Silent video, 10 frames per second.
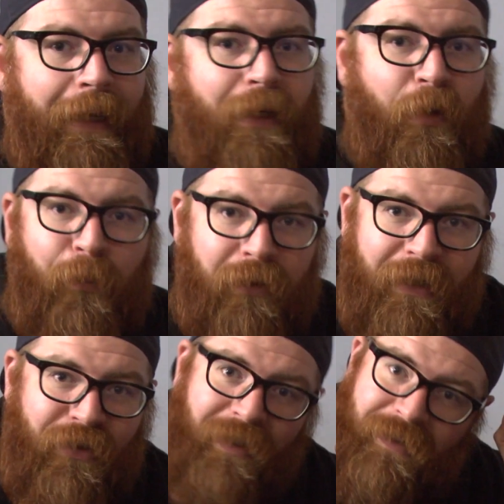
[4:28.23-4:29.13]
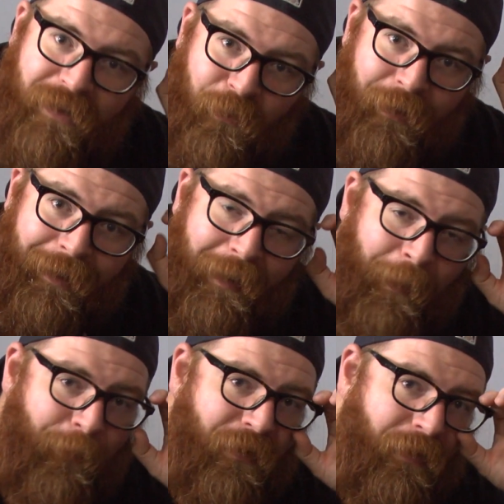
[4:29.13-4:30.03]
a completionist when it
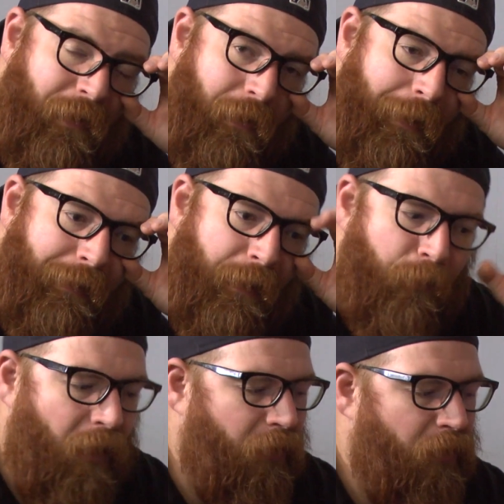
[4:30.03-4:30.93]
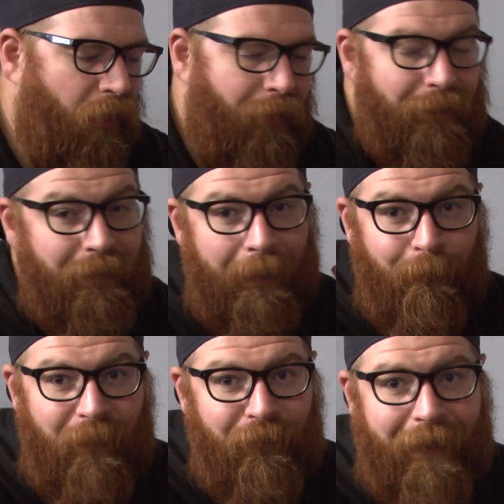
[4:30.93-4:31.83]
comes to collecting model cars. Like,
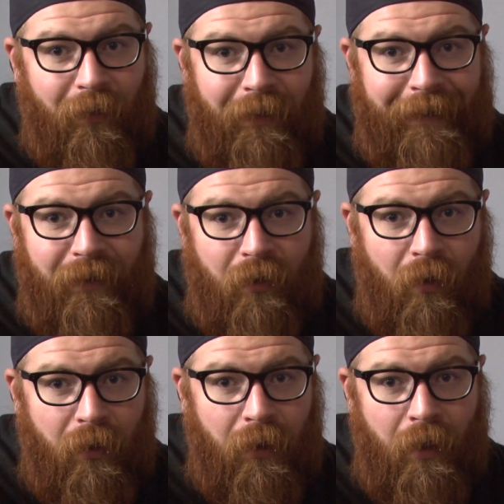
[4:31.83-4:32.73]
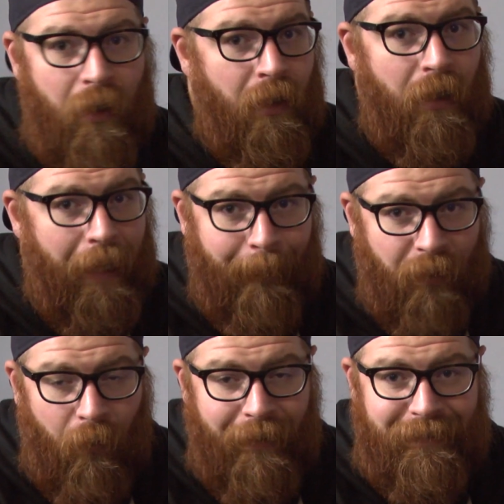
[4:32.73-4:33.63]
if I don't like the car, I'm
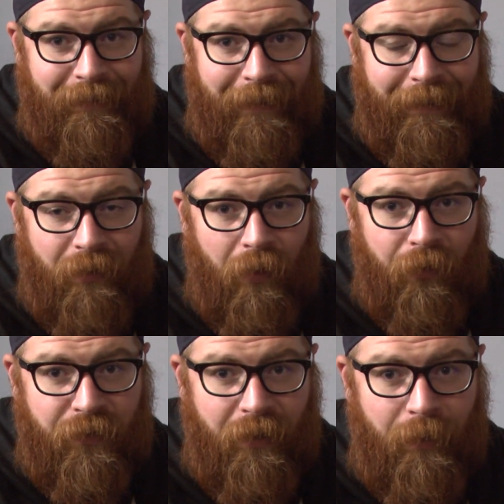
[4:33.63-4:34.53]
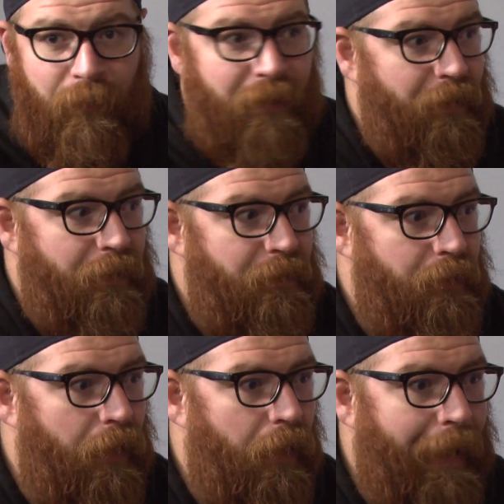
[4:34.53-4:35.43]
not wasting $9 on it, because
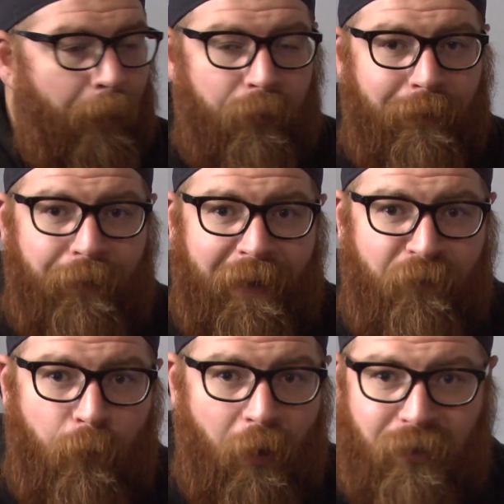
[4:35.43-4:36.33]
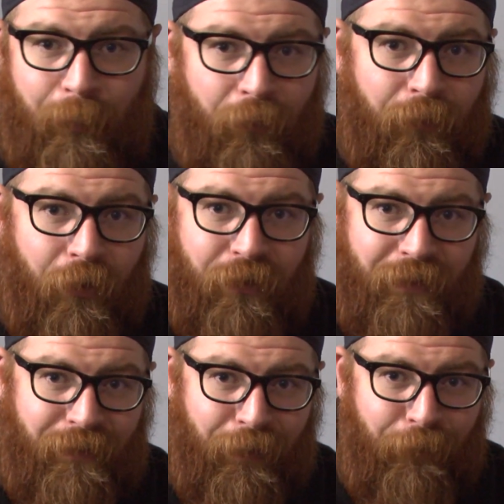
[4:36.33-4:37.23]
I would rather have multiple
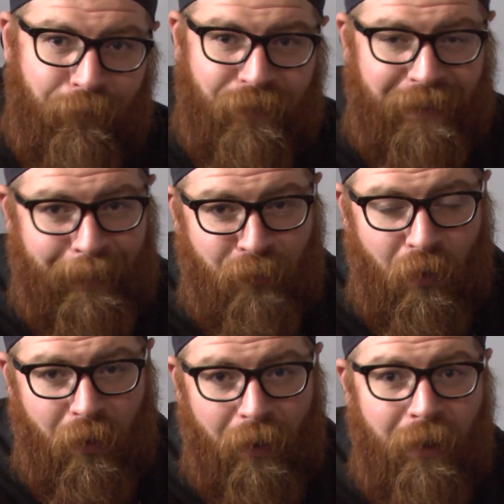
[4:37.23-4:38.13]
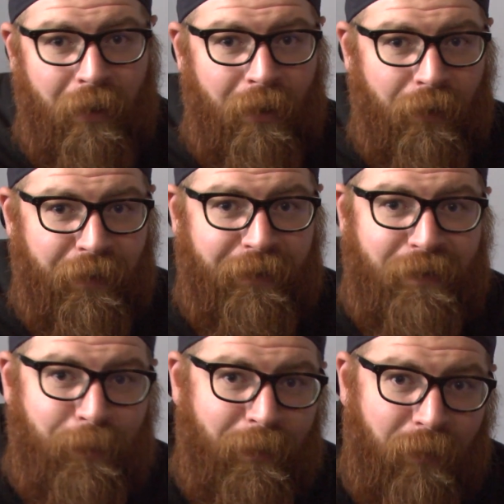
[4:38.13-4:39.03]
versions of the same car than
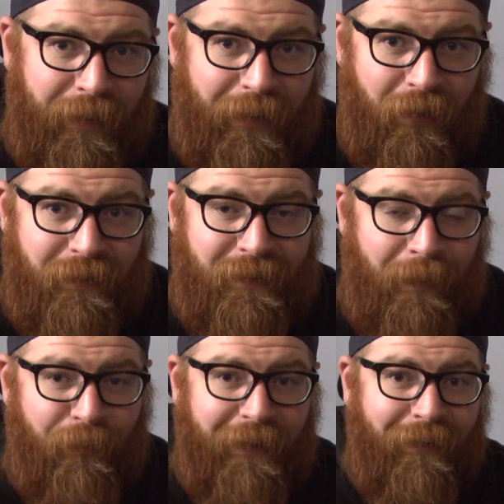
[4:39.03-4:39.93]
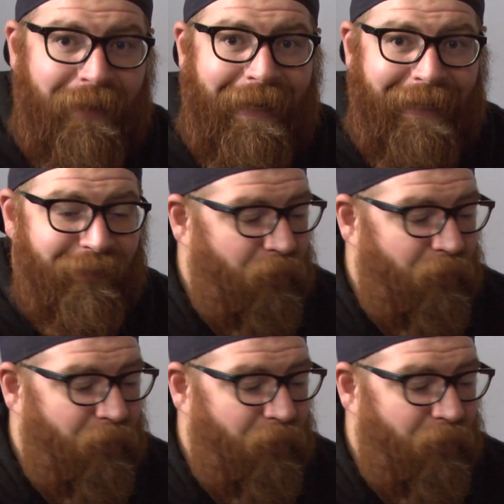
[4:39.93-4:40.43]
to spend money on something that I